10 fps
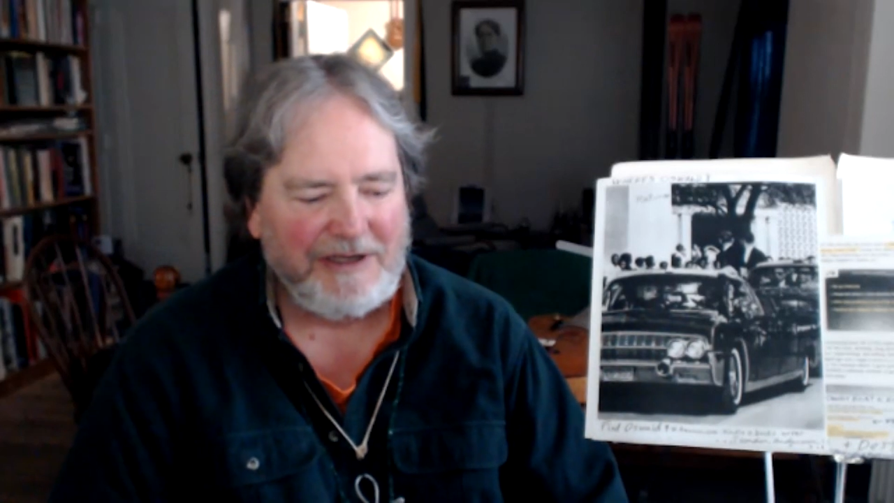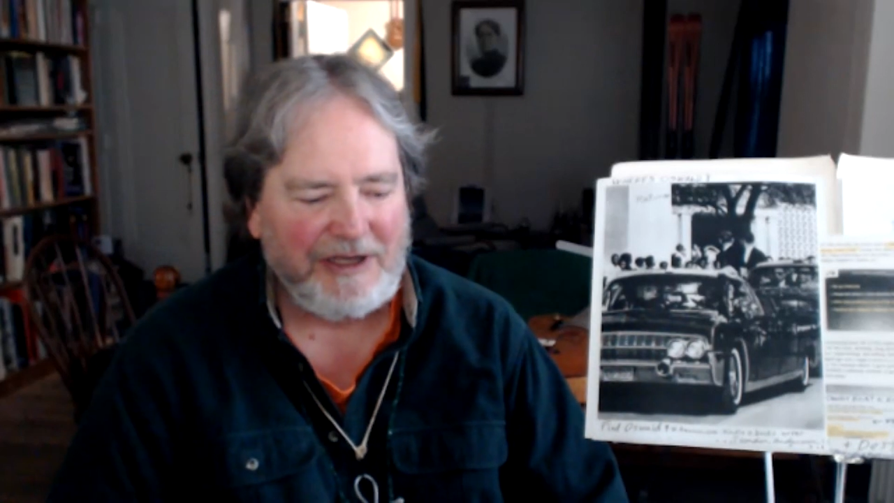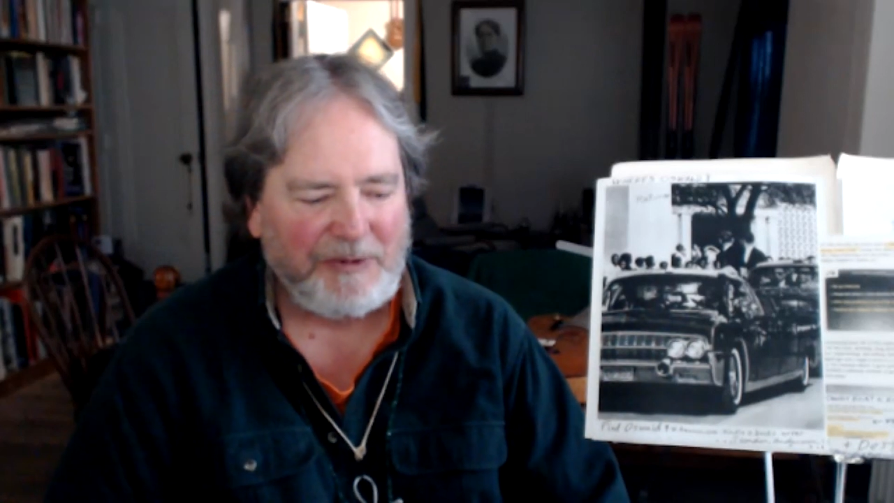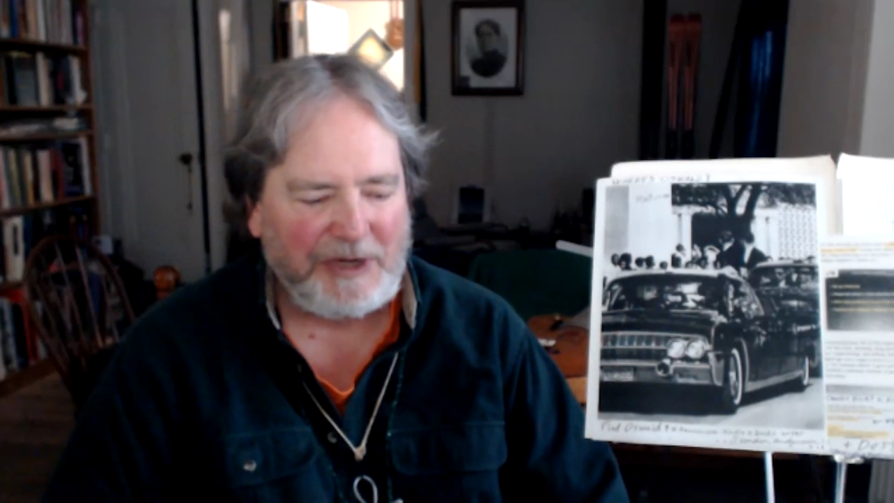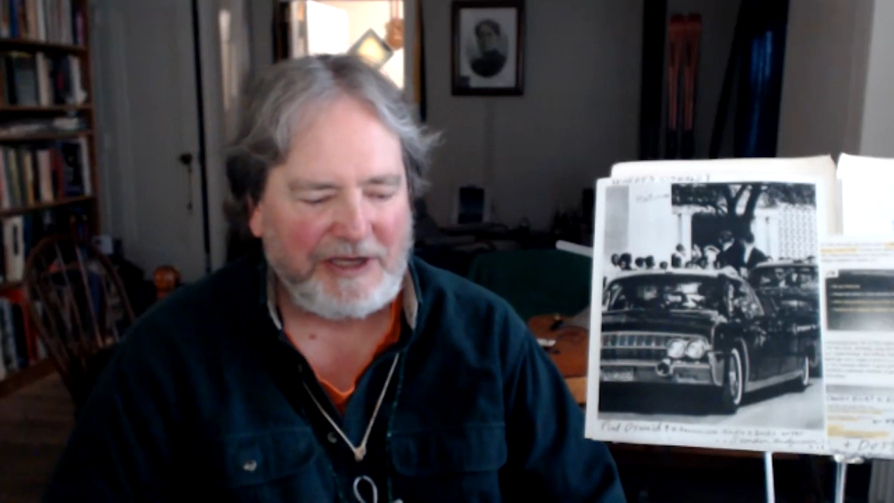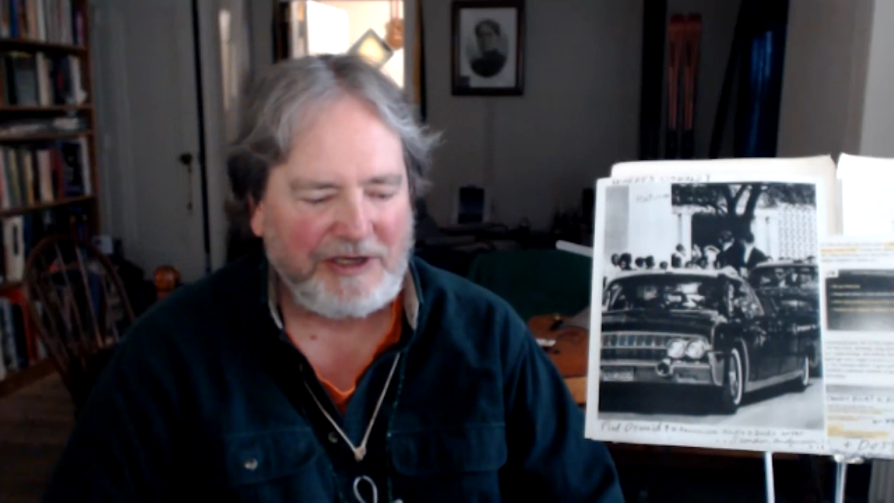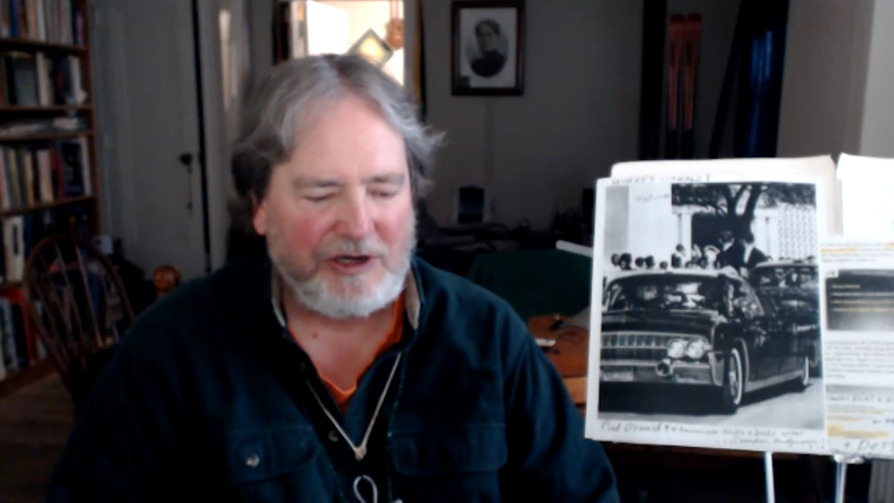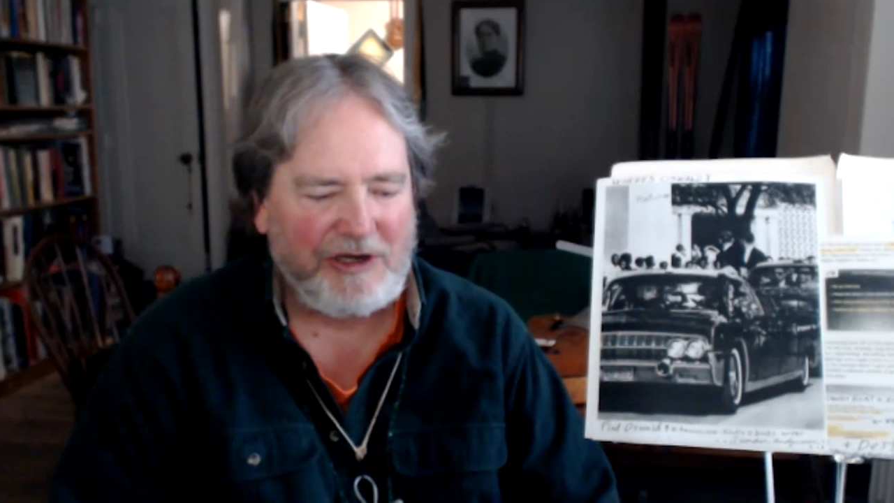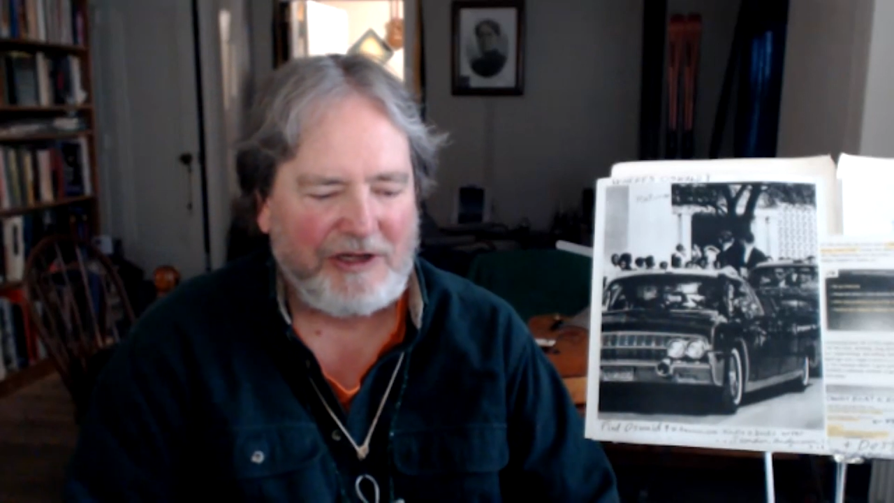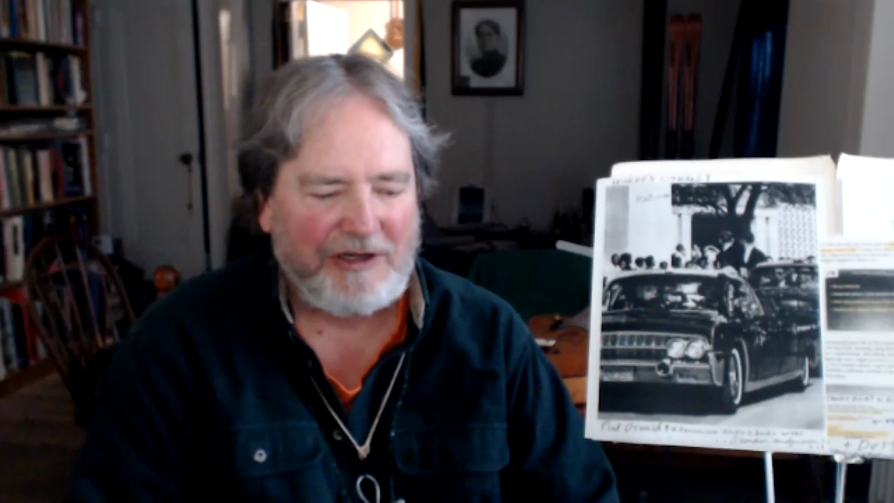And when I
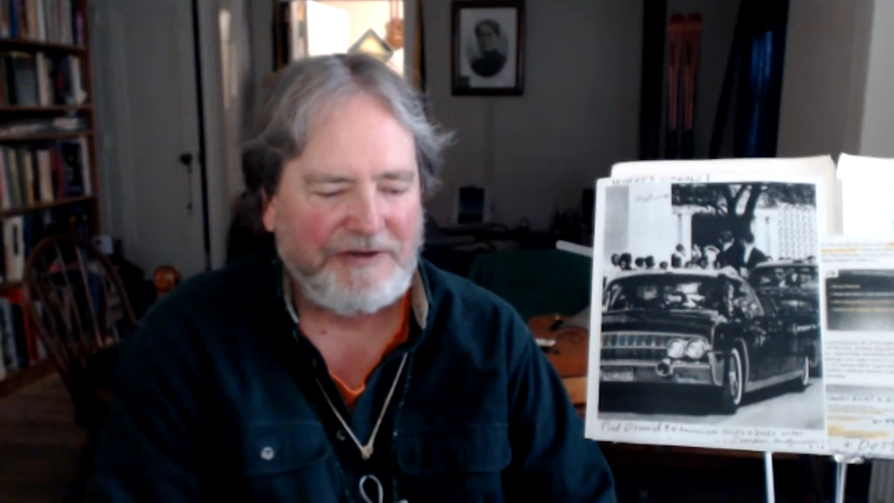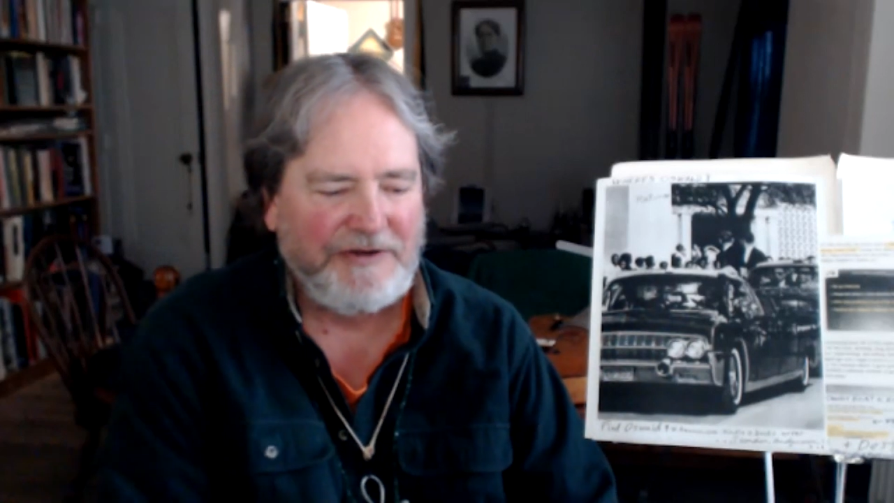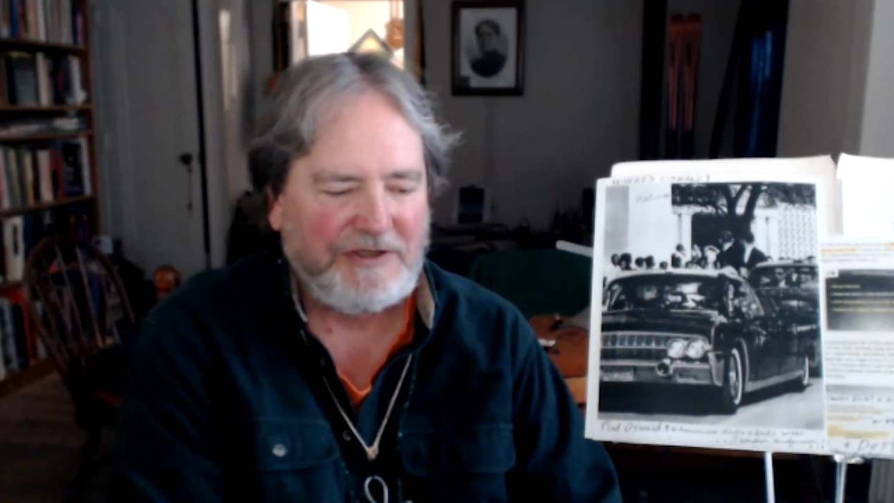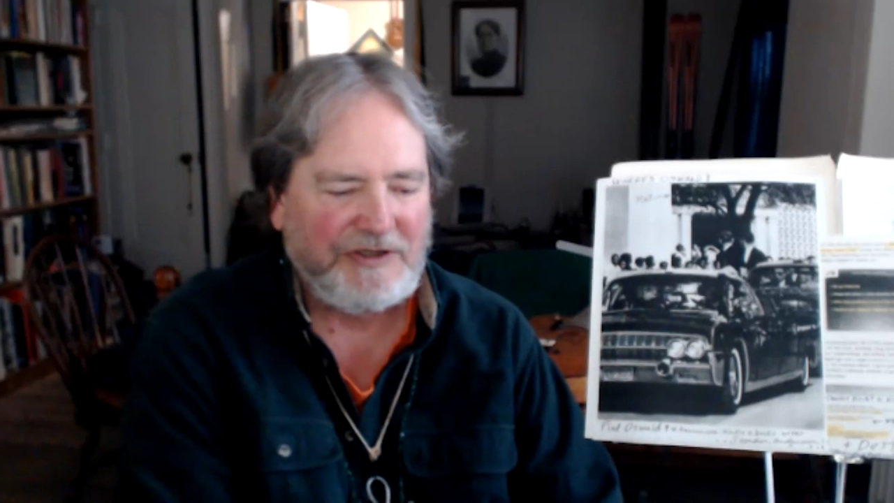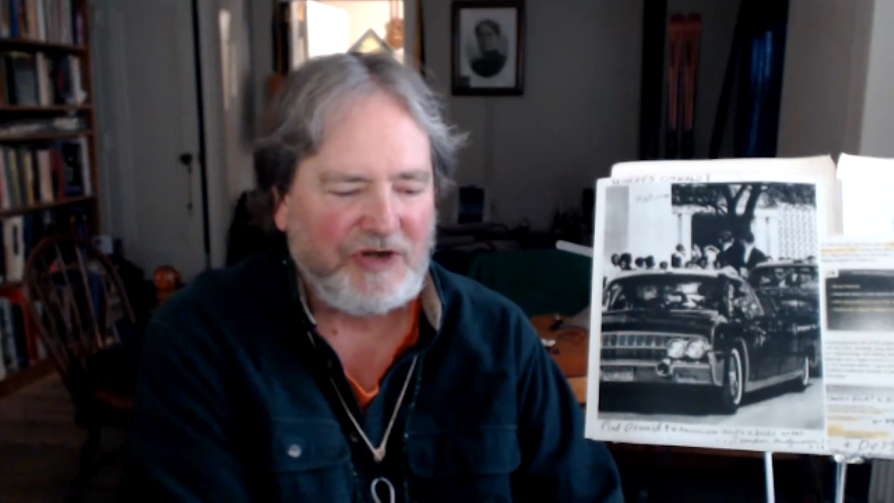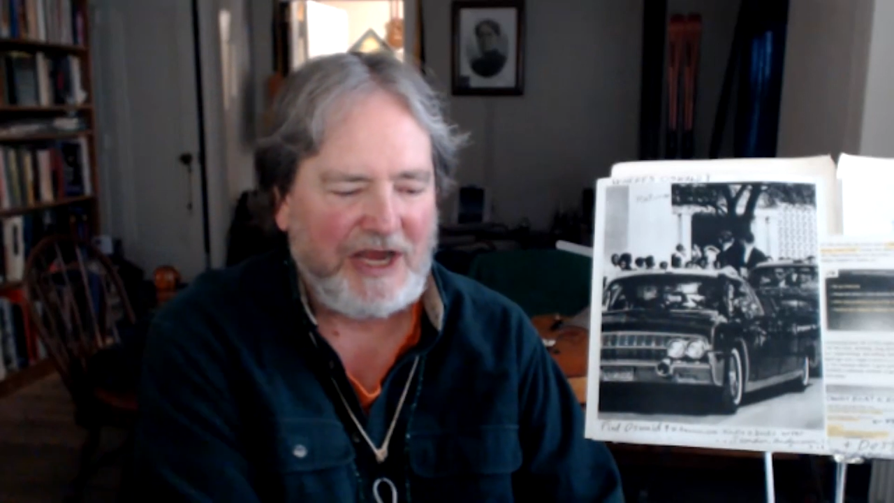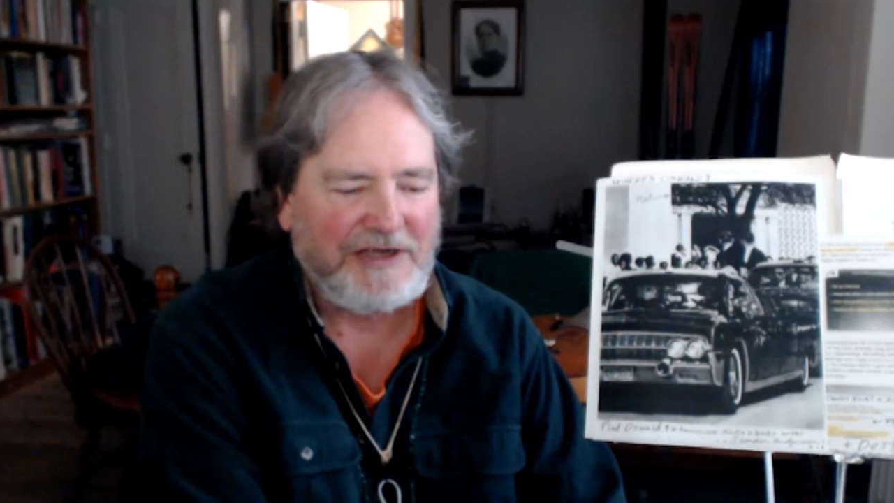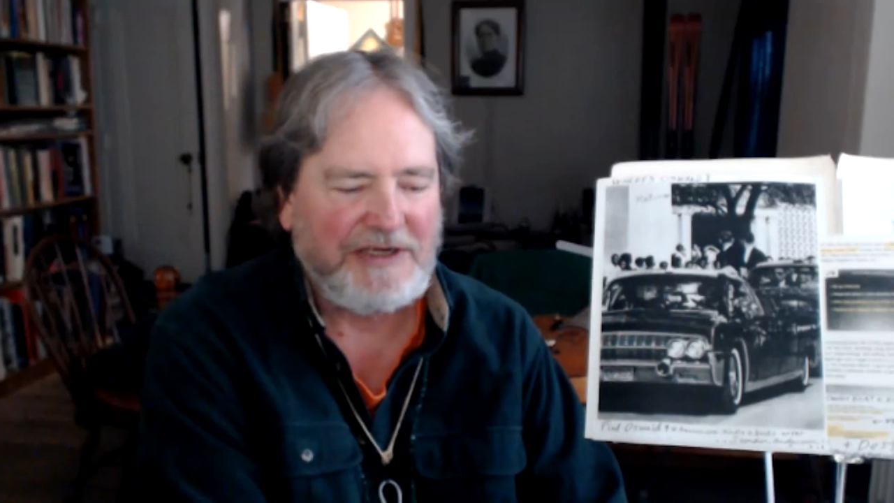called to track